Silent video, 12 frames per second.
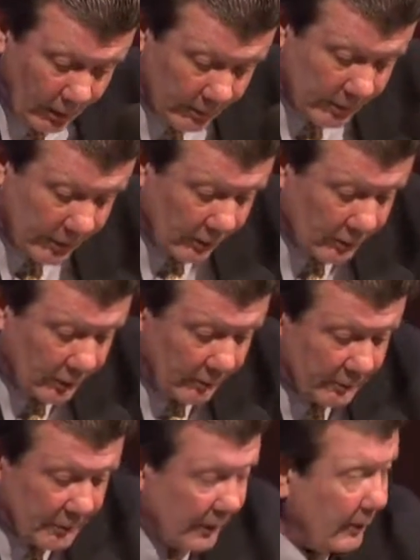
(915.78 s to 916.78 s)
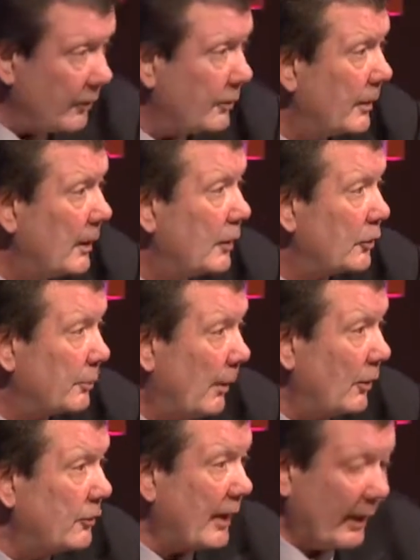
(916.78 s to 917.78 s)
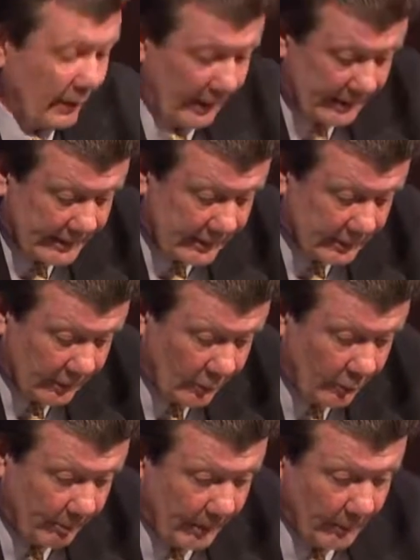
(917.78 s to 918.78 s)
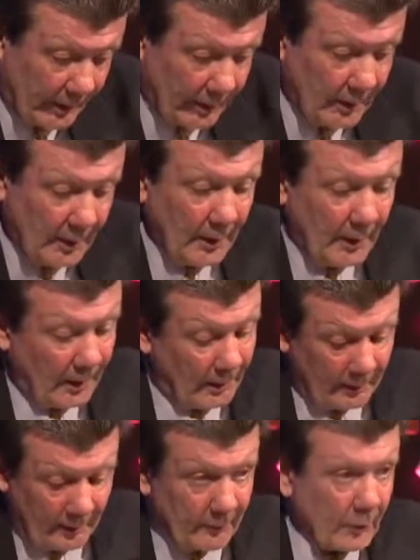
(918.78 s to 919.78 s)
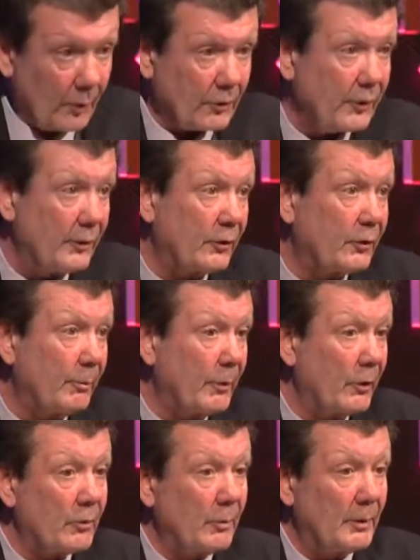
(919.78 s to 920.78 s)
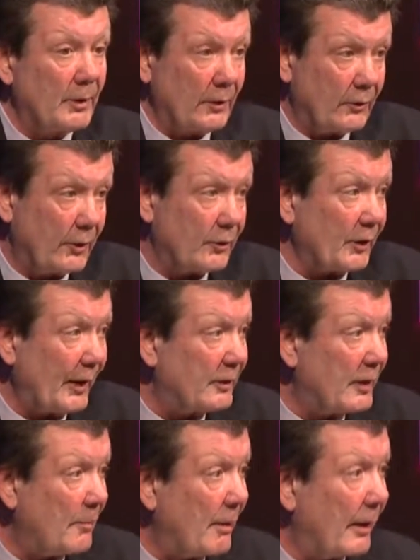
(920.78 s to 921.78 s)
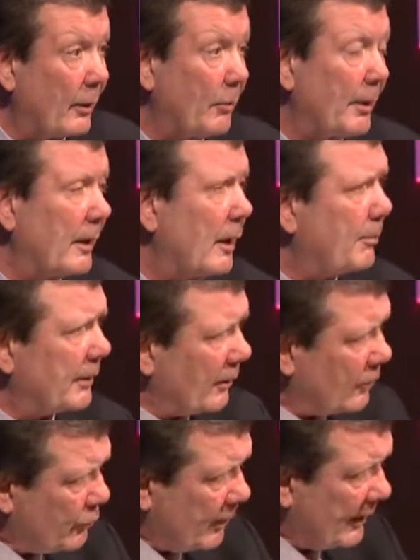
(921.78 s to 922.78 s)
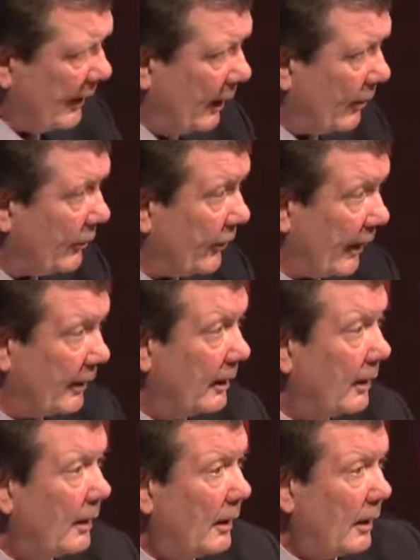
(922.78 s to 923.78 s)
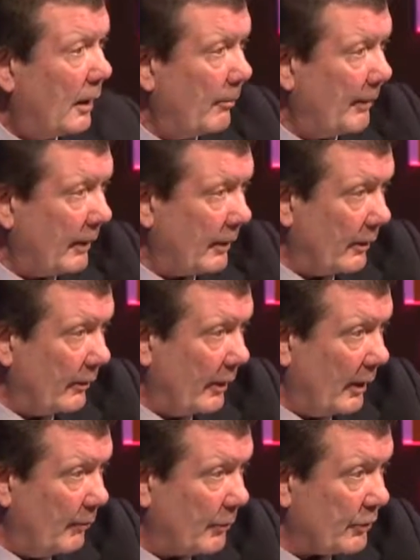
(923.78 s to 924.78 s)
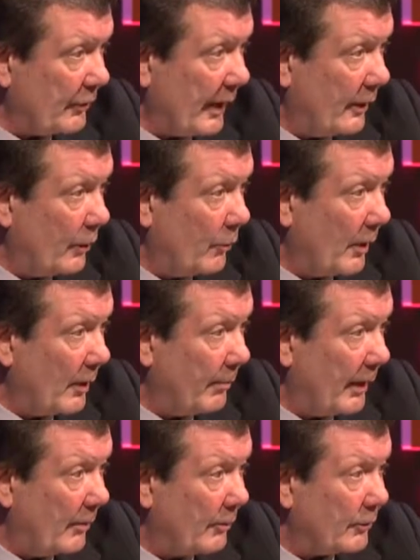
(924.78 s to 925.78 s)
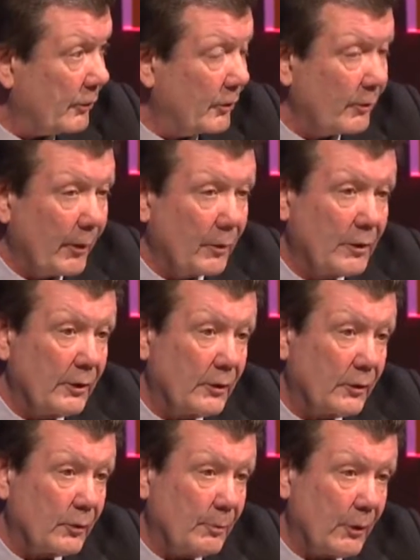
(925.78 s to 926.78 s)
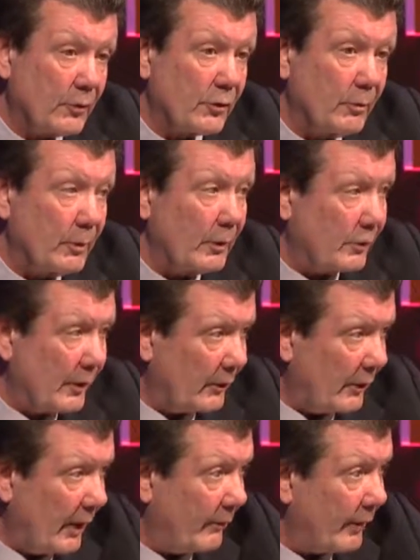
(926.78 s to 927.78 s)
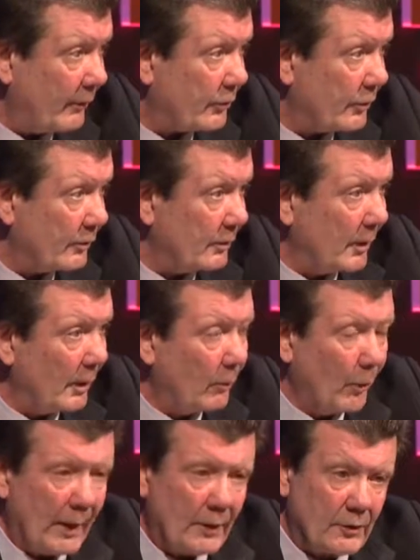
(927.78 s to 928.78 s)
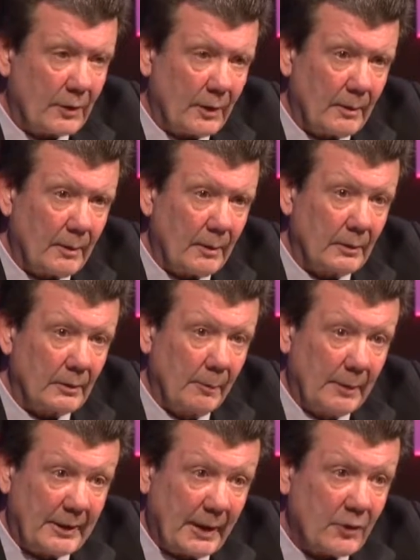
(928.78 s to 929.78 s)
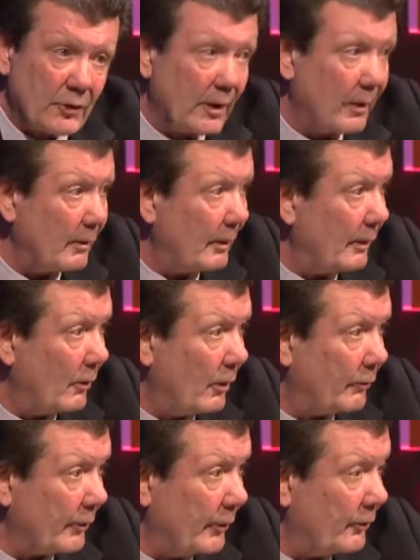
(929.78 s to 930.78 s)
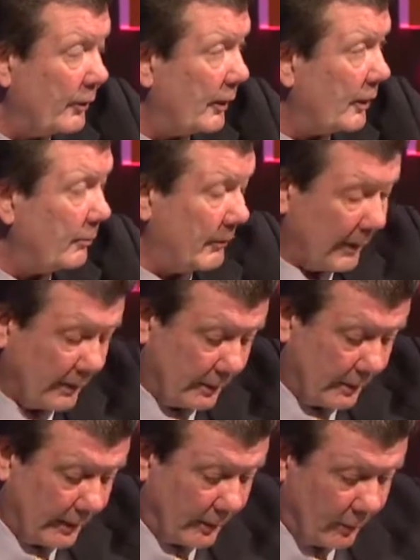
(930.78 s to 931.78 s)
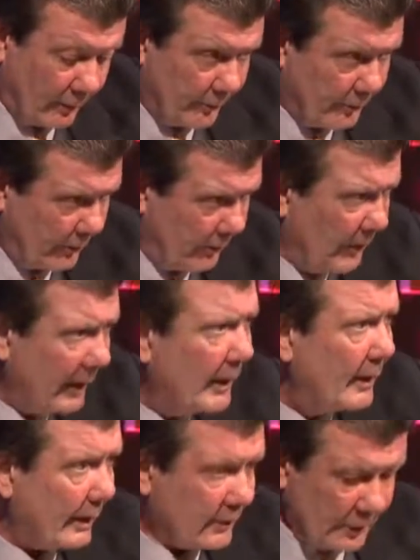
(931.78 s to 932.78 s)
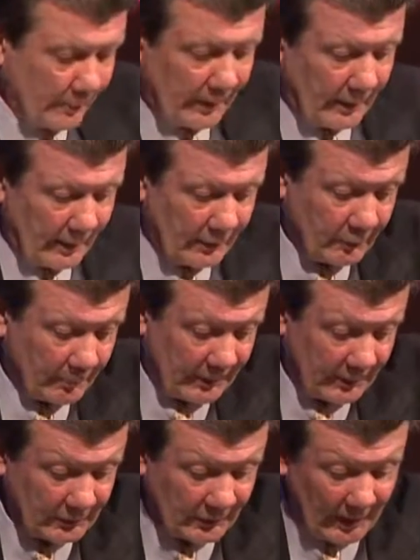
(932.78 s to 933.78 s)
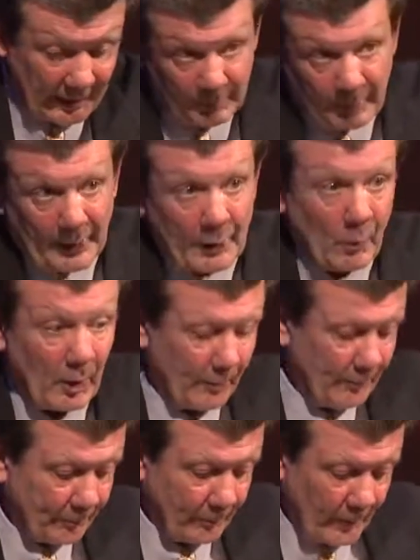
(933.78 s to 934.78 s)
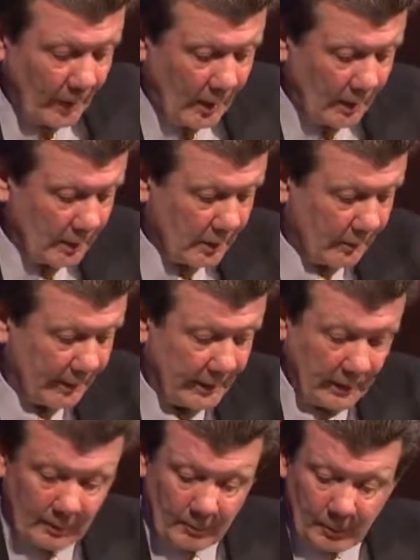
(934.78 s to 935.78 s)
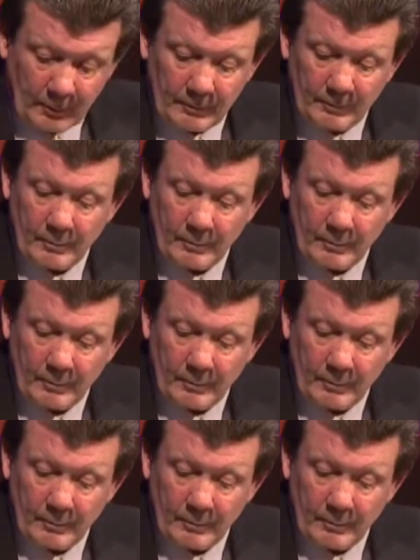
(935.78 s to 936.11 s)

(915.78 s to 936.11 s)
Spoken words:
shared service centers, small-scale IT centers would be great. And then, of course, in distribution, as the sites keep on opening up. But the trick there is that how much land do you want to be able to devote to distribution, which does have a certain wage limitation on the offerings that they can offer. So that's something that has to be decided by you all going down the road.